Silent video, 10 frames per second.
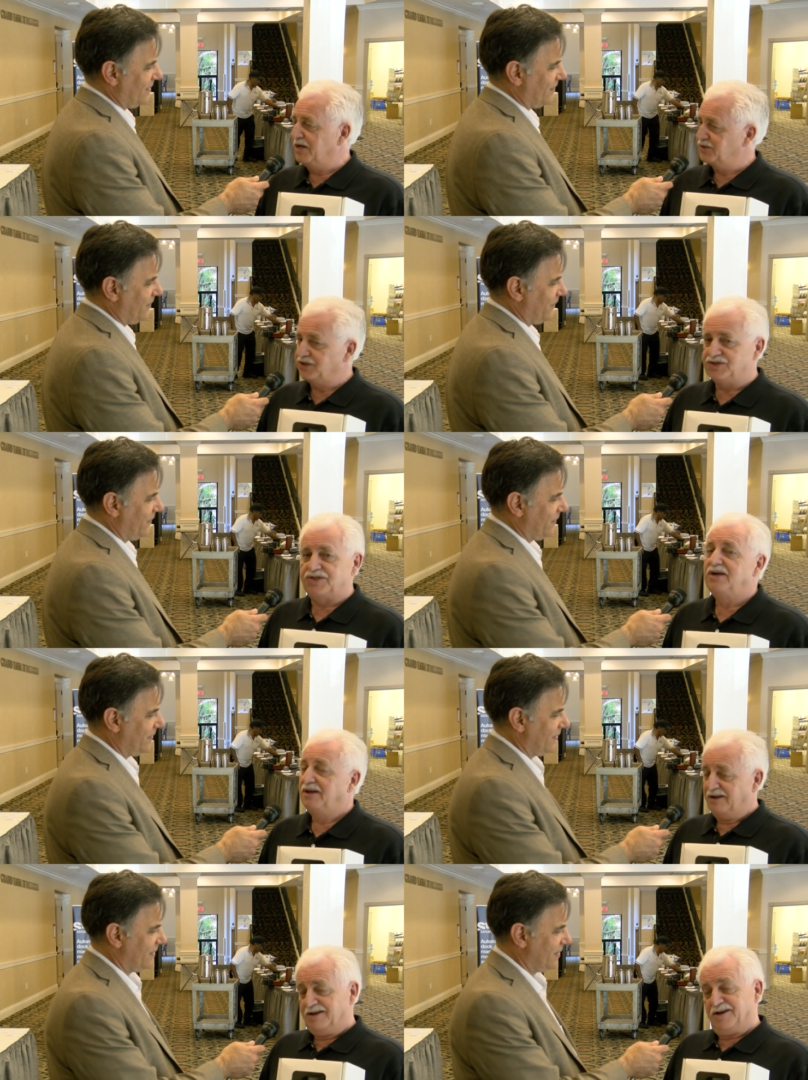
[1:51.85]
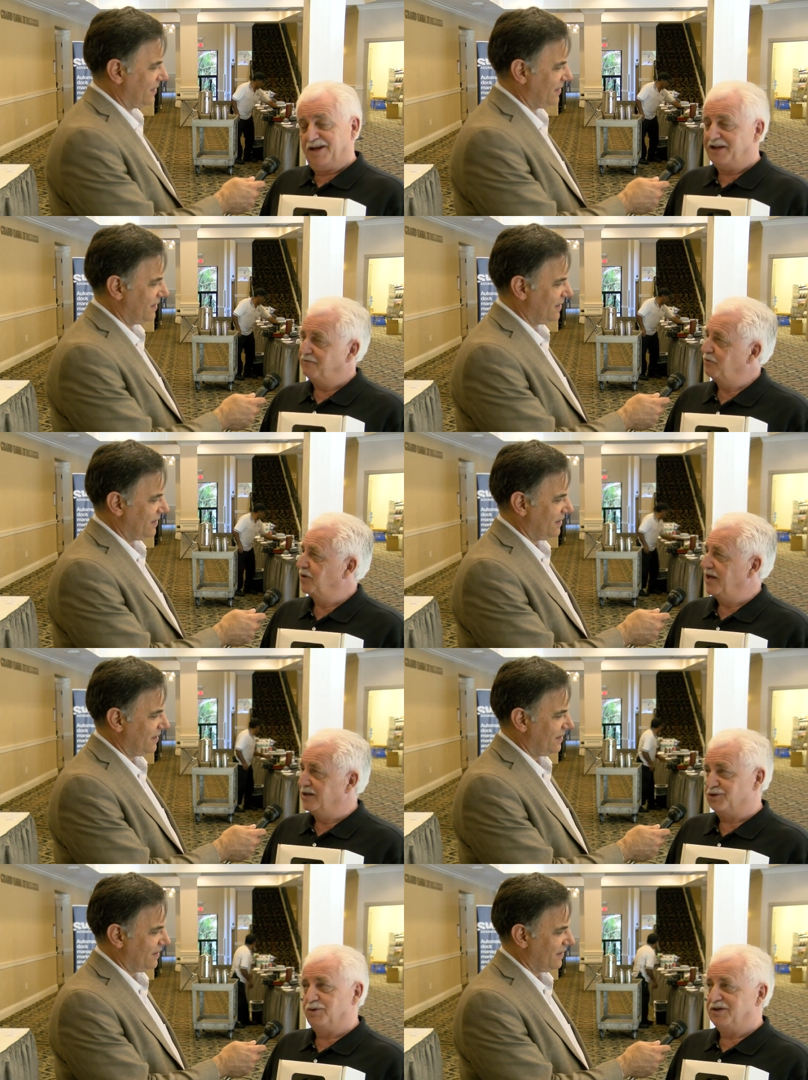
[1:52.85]
Speaker 1: basis. And like everybody
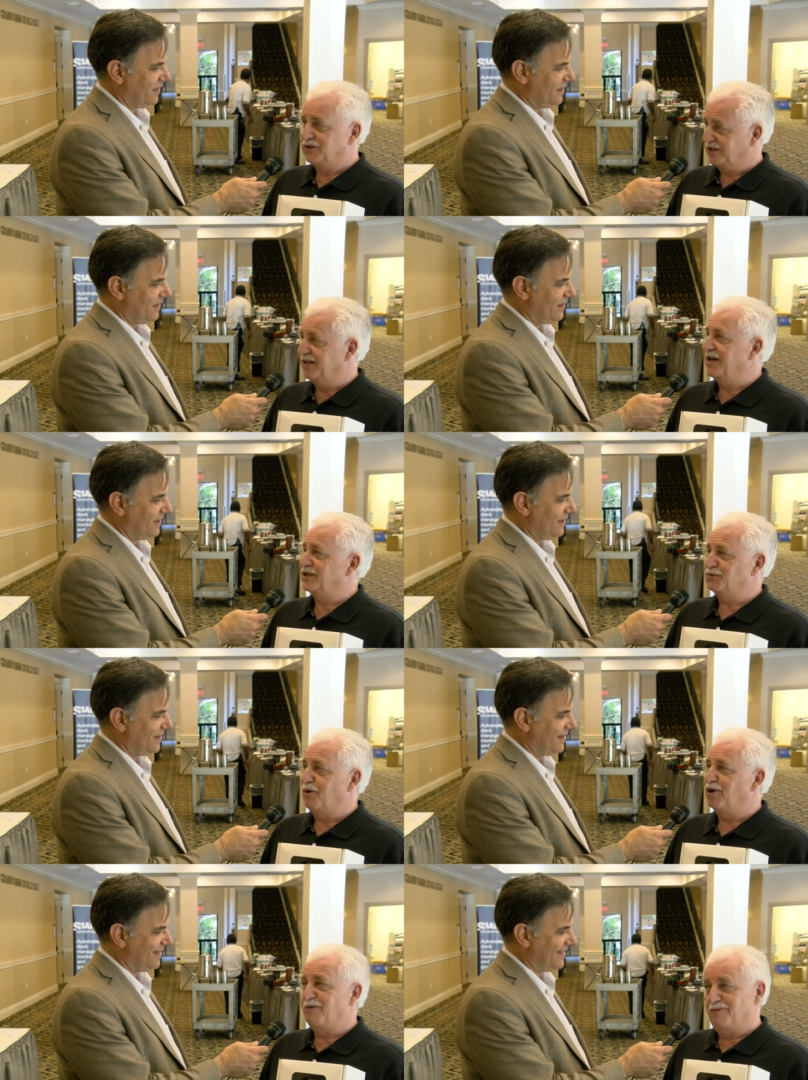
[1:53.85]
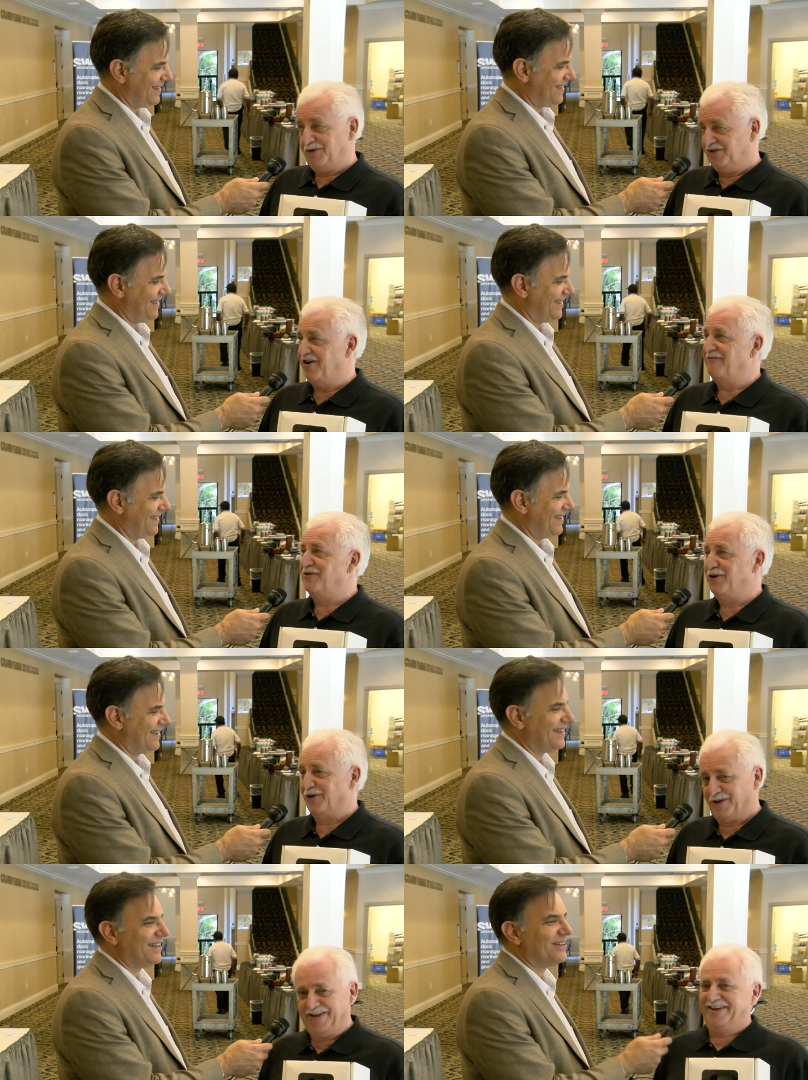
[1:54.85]
else, we can see that smog when we drive
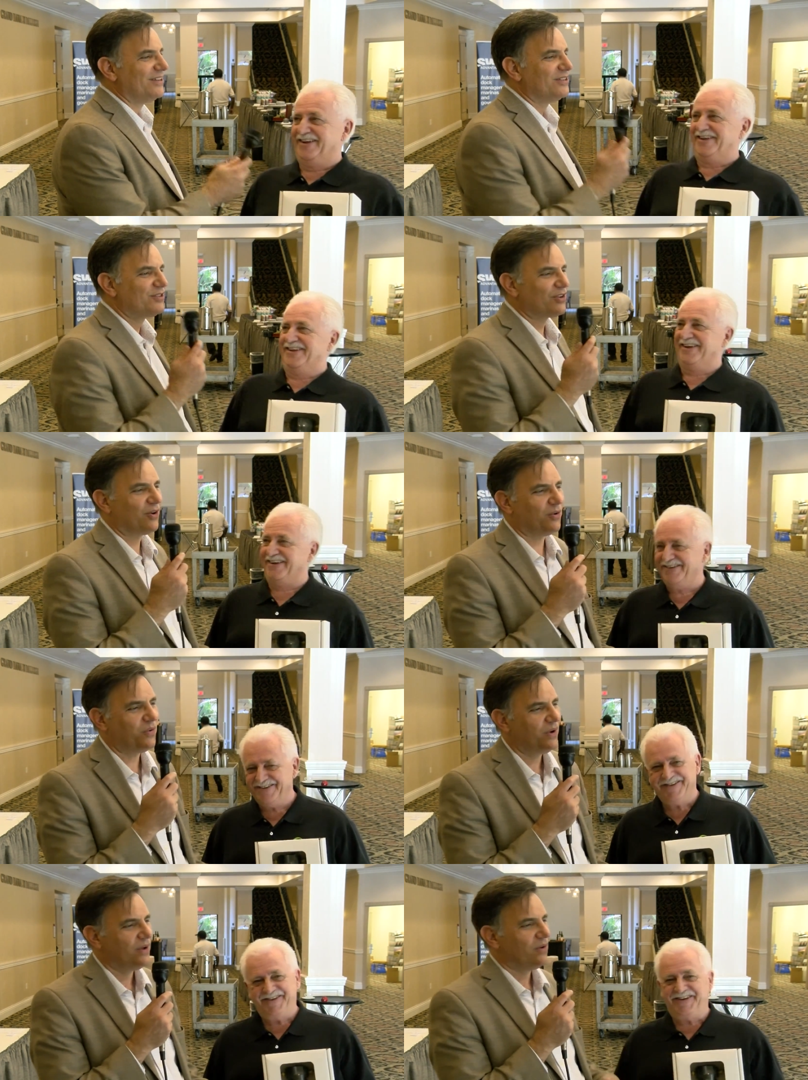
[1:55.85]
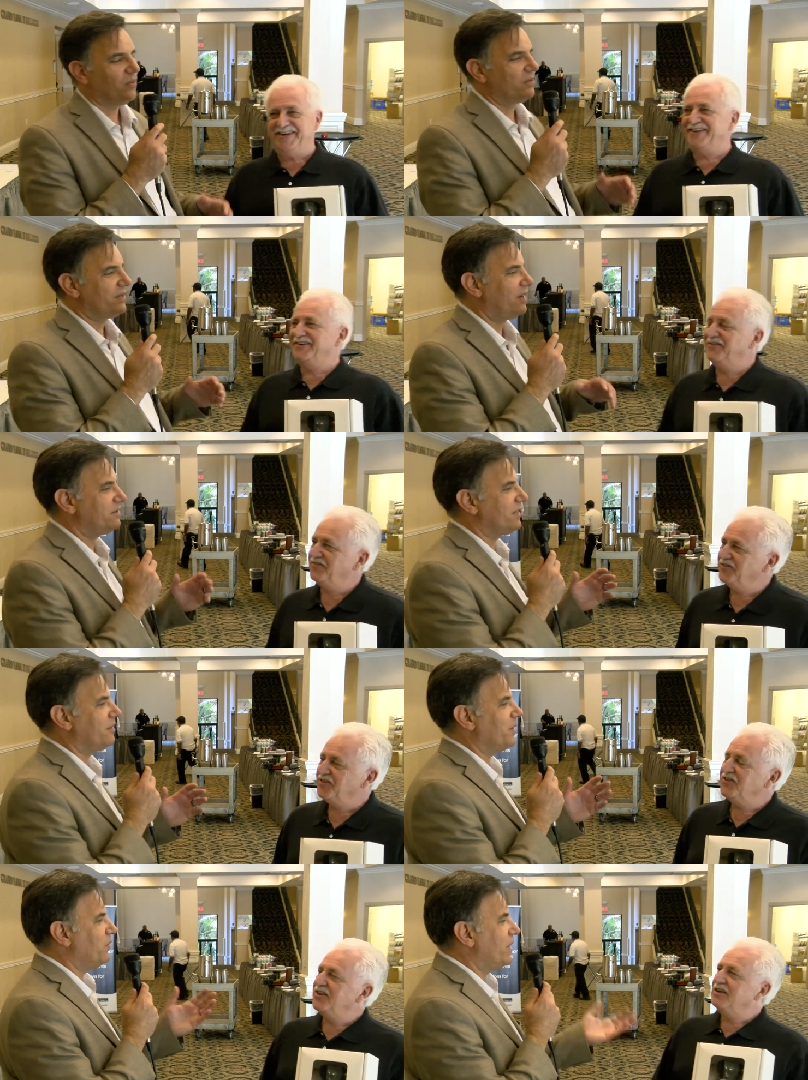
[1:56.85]
north. So tell me,
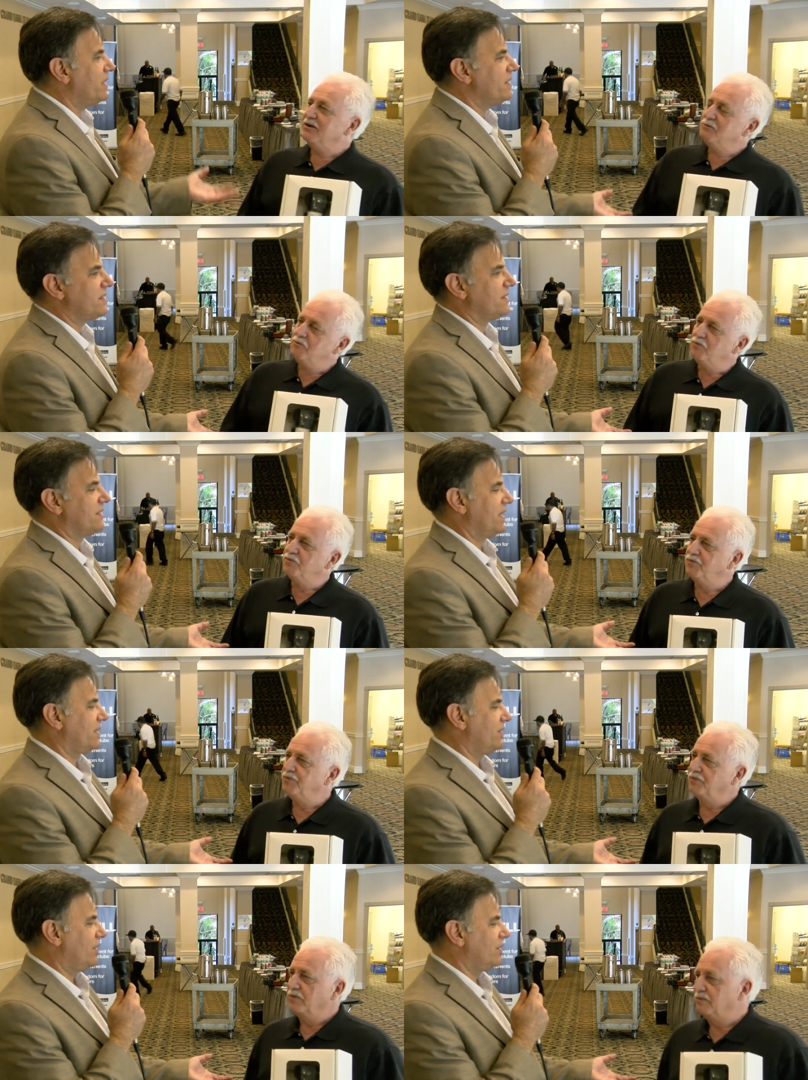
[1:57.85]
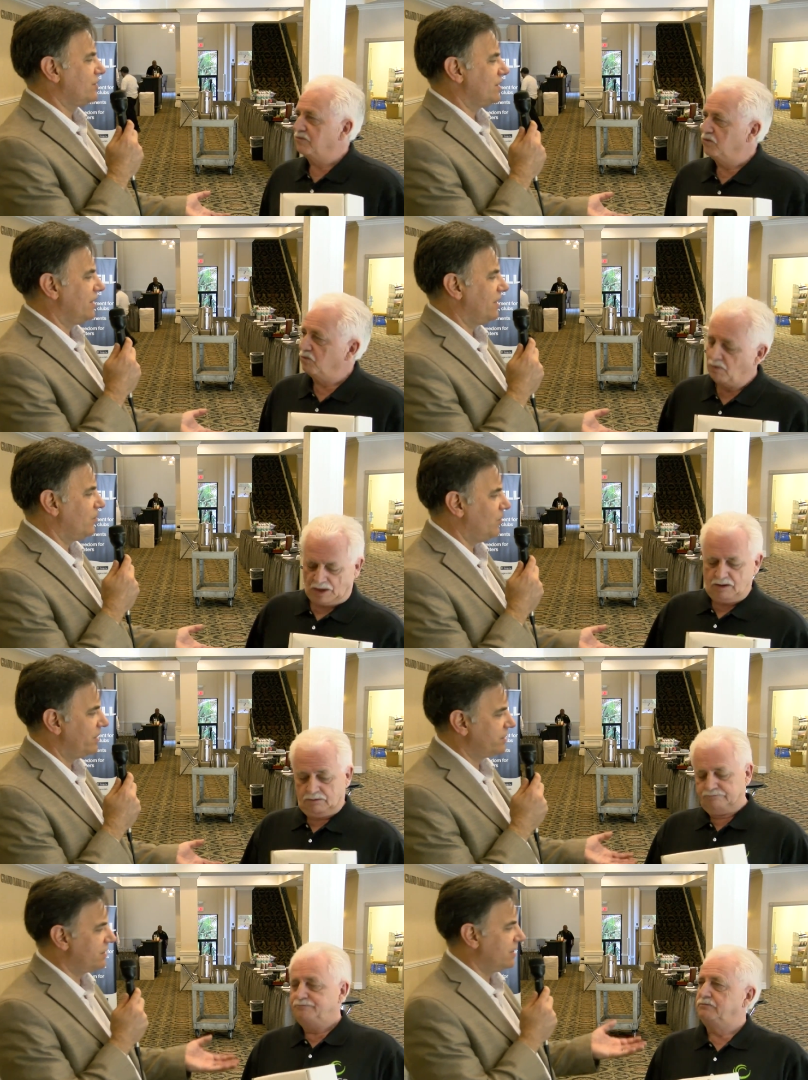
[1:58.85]
Speaker 2: what is this technology, and
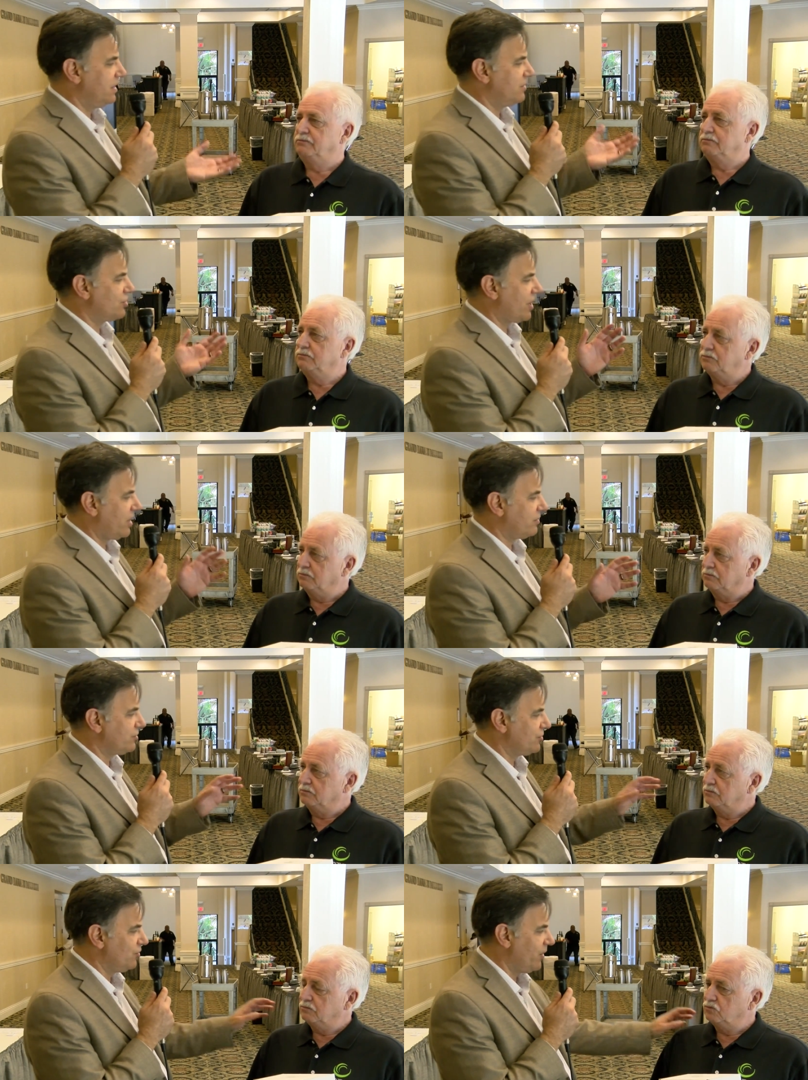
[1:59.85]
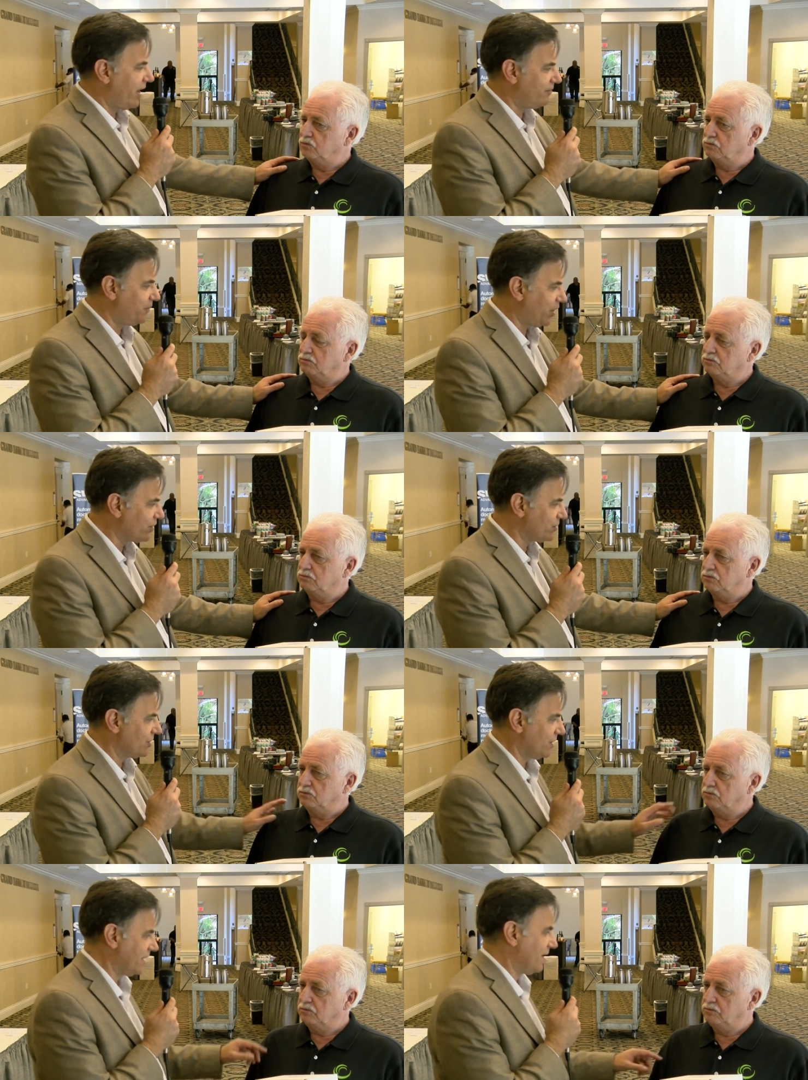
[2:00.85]
what's the challenge you have
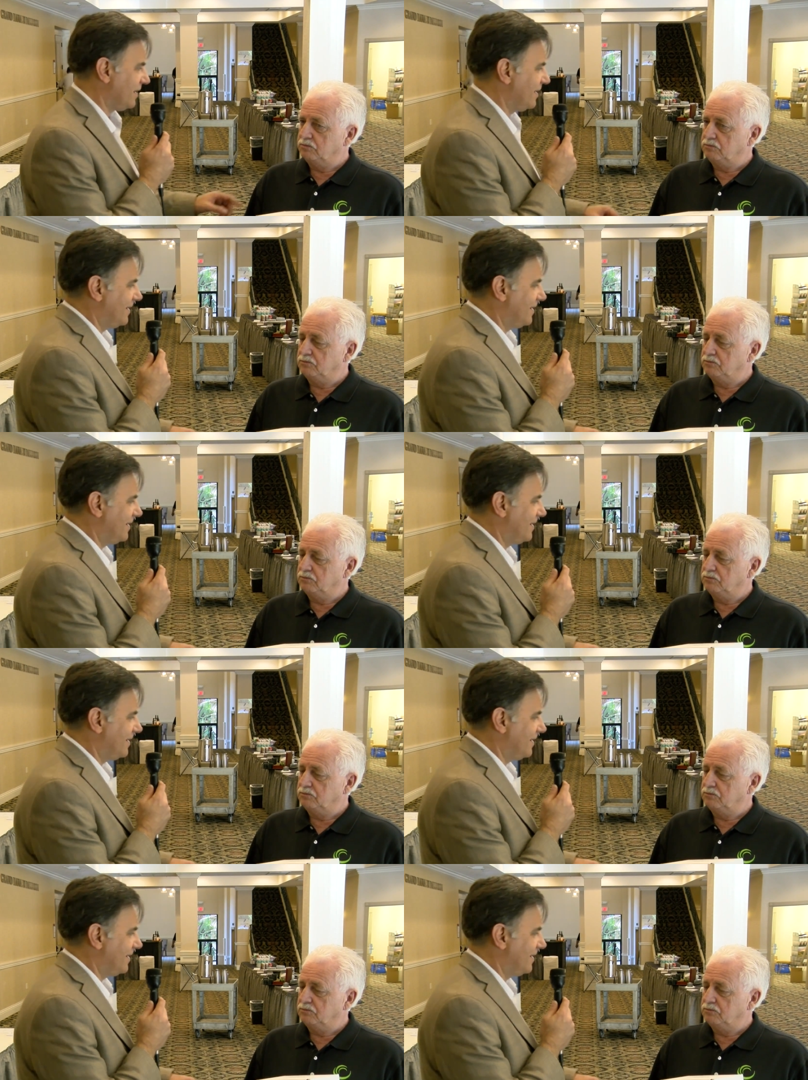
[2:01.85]
personally